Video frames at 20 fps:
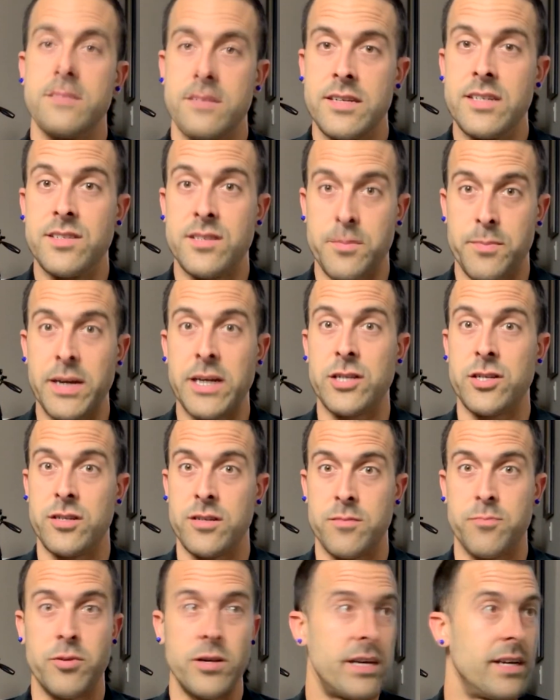Is the
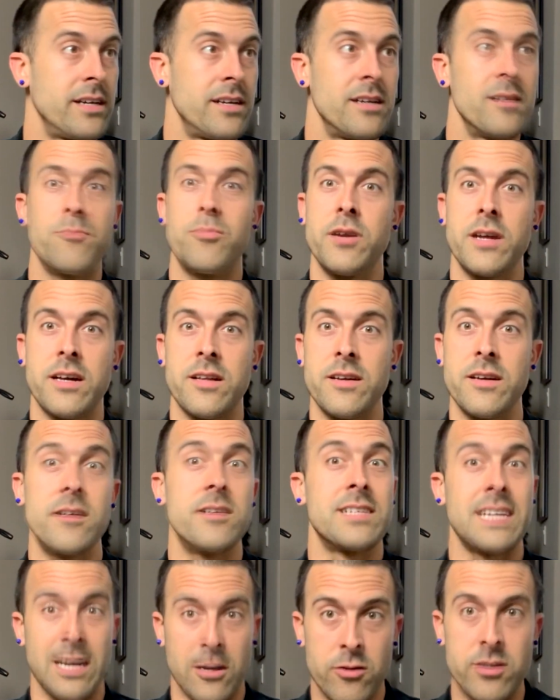picture pretty clear? Is
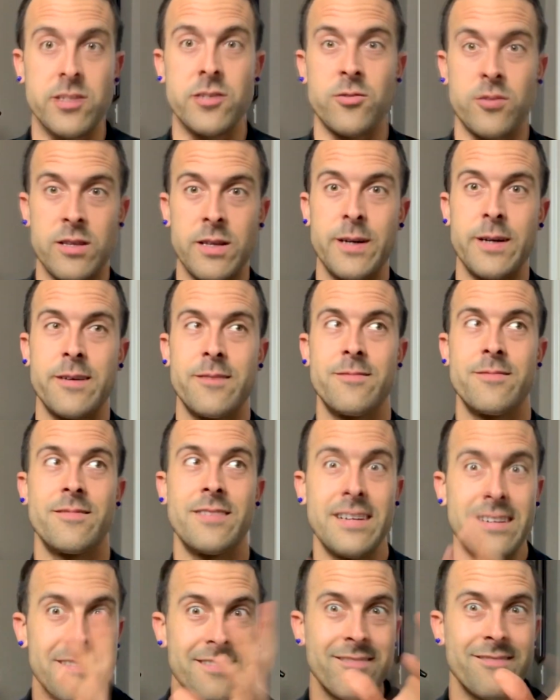that crystal clear,
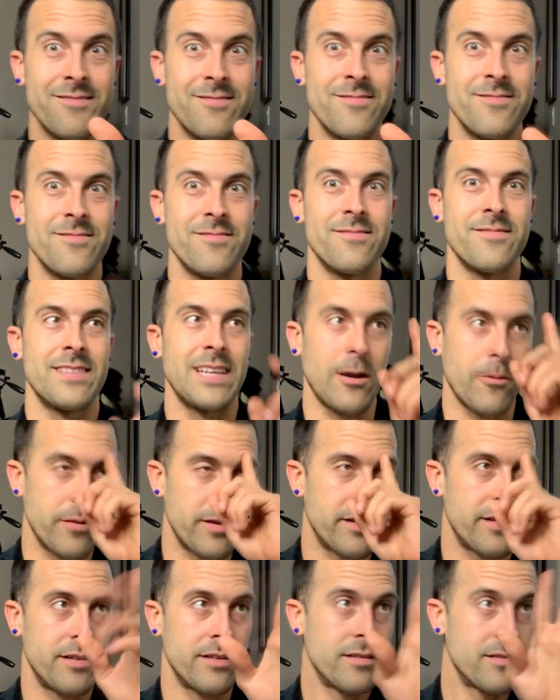right? That
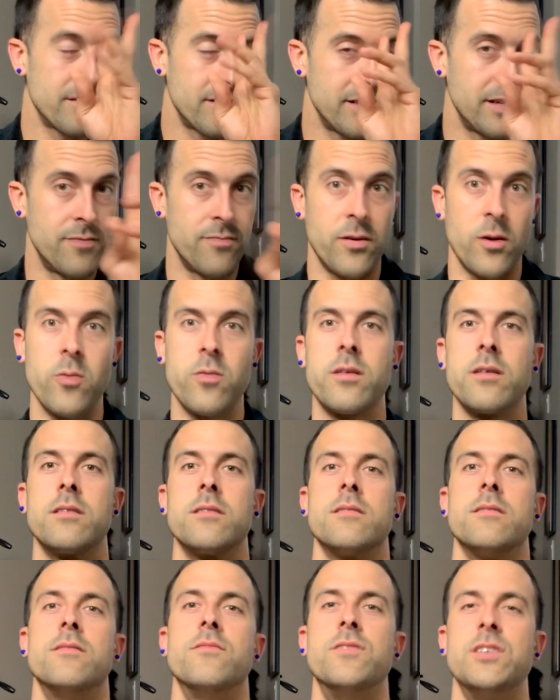would invoke
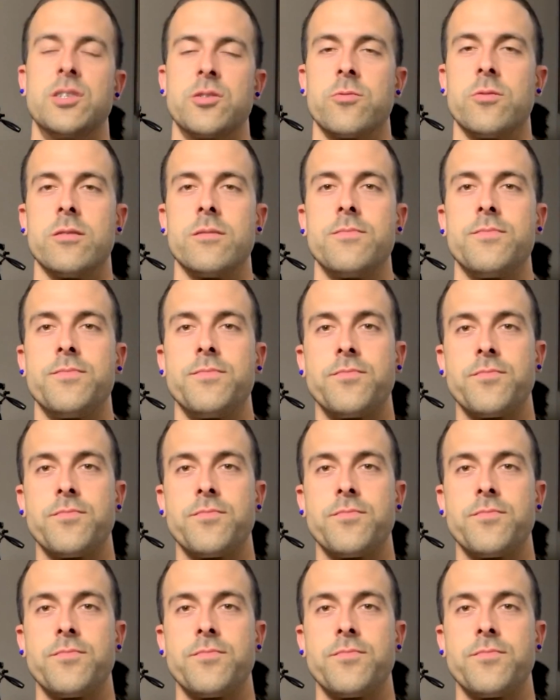visual.